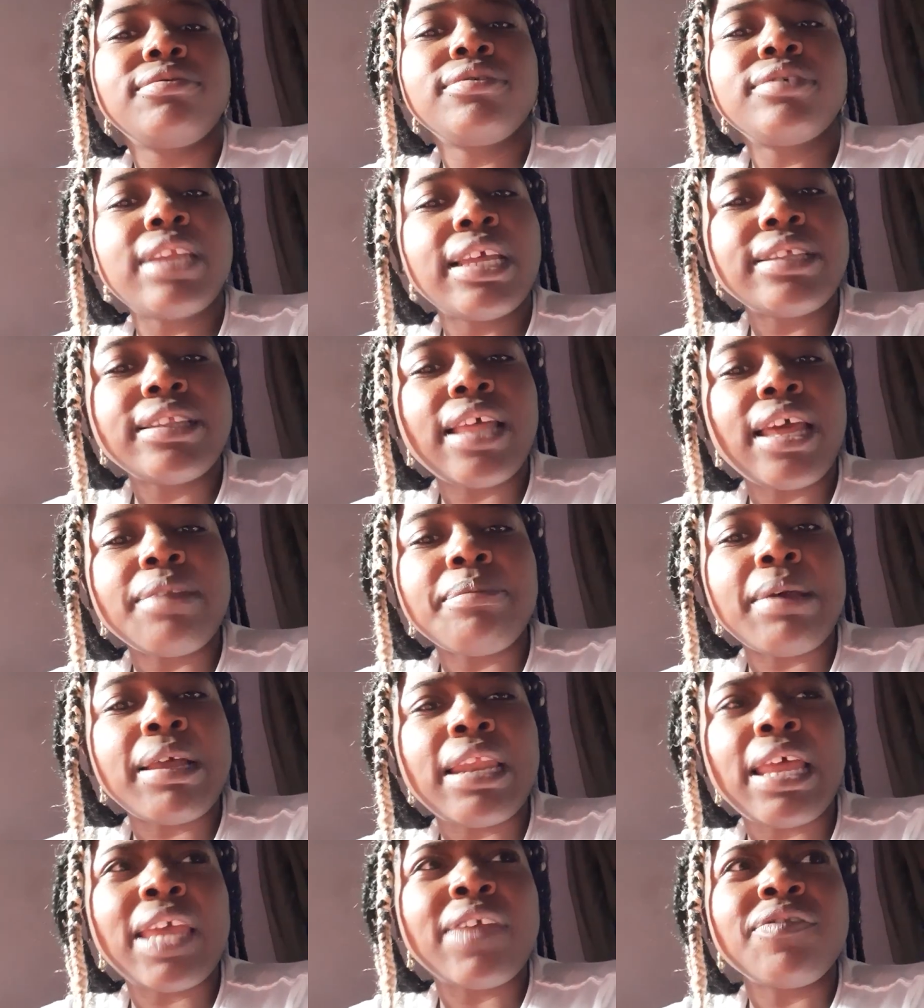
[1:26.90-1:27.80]
like that in
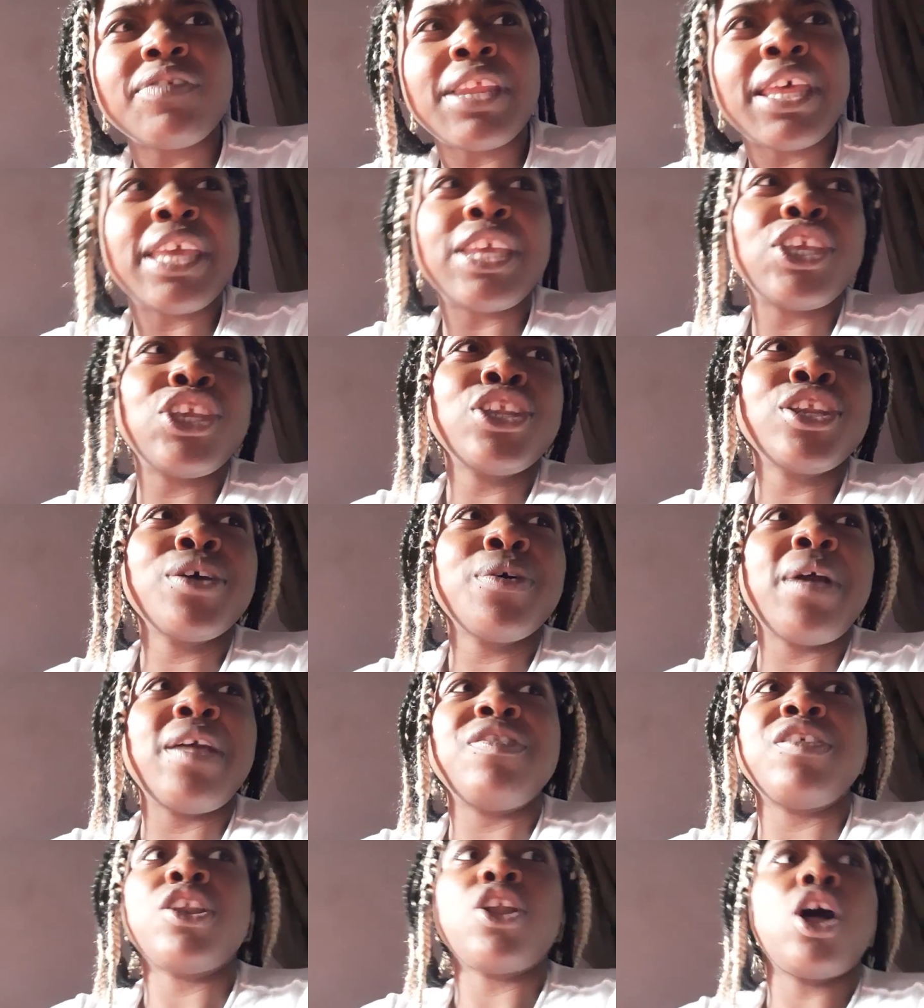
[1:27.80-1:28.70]
my life. Like, you know,
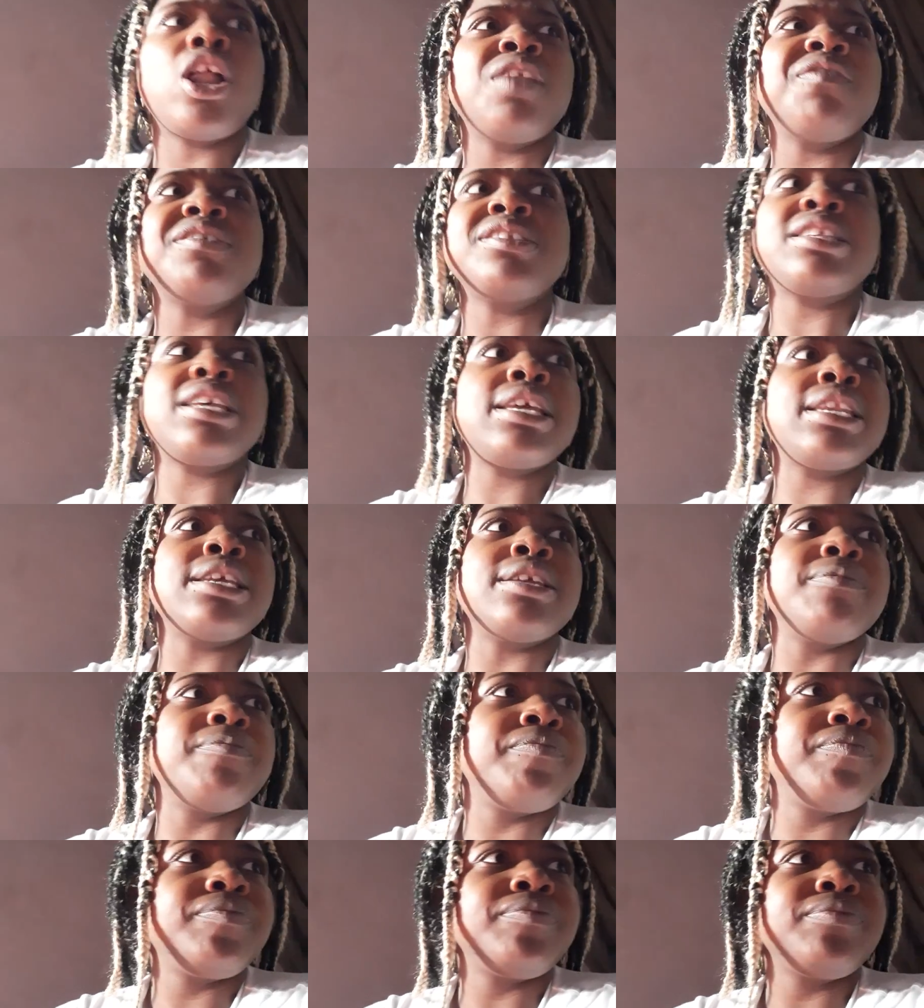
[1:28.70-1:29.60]
and then all of a sudden,